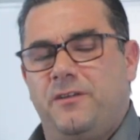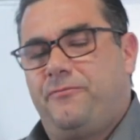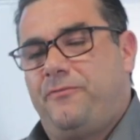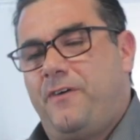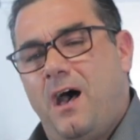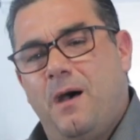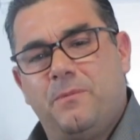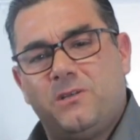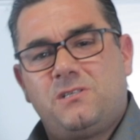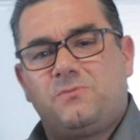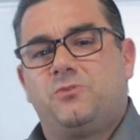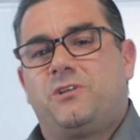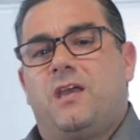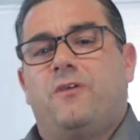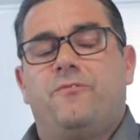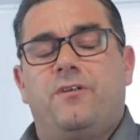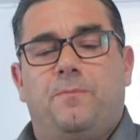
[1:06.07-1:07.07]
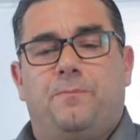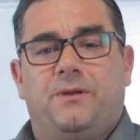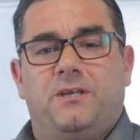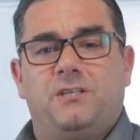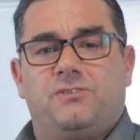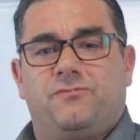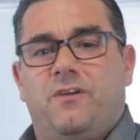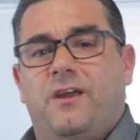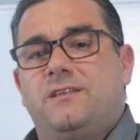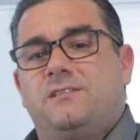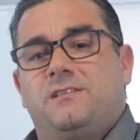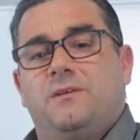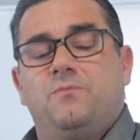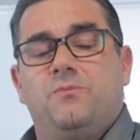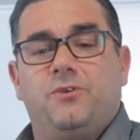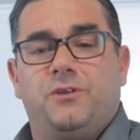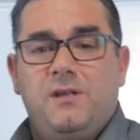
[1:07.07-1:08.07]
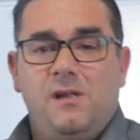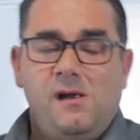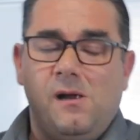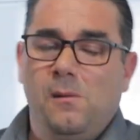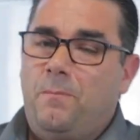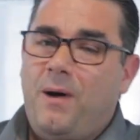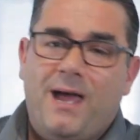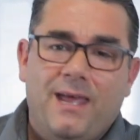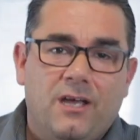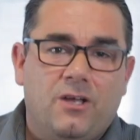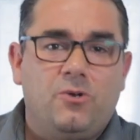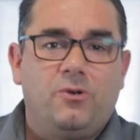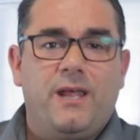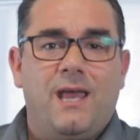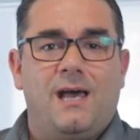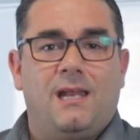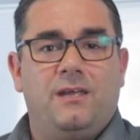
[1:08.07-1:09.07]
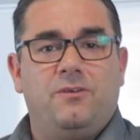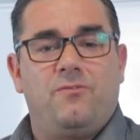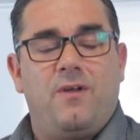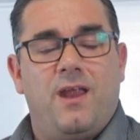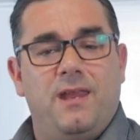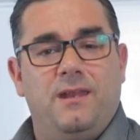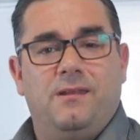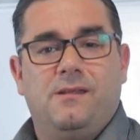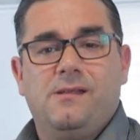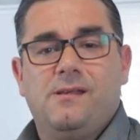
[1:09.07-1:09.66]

if farmers would get rid of piece rates and would pay a good hourly rate,